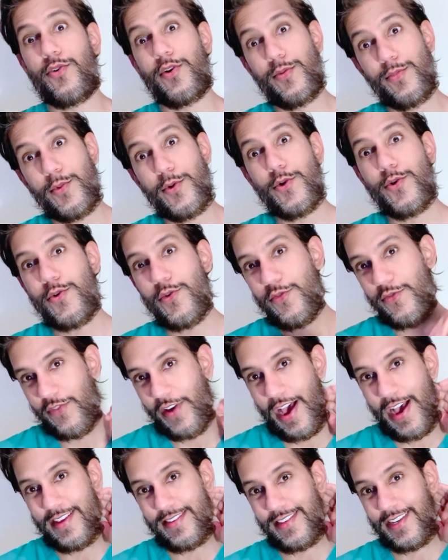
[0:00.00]
remove,
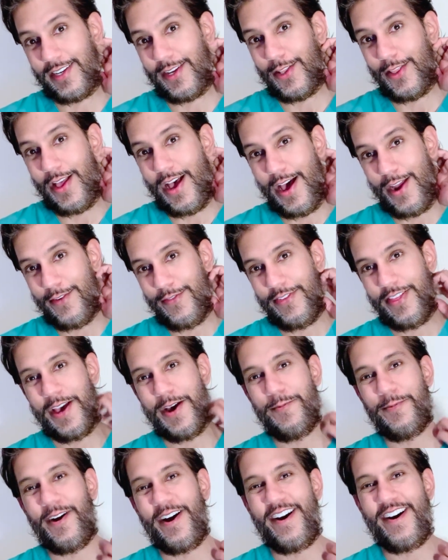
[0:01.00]
as like a lot of
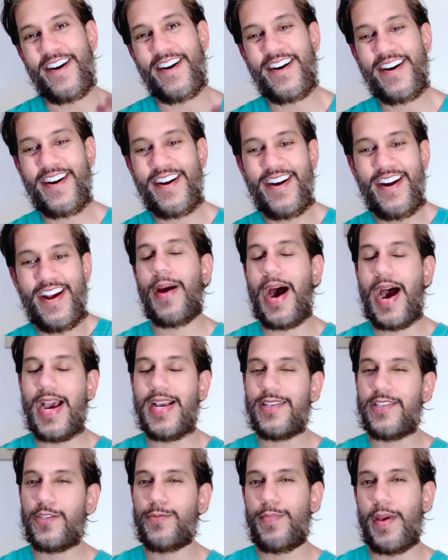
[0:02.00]
them are,
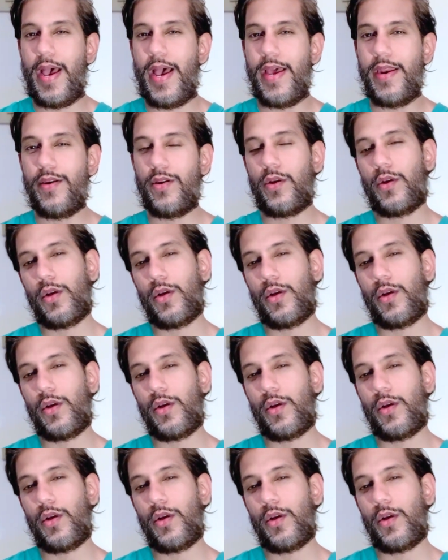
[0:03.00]
I spend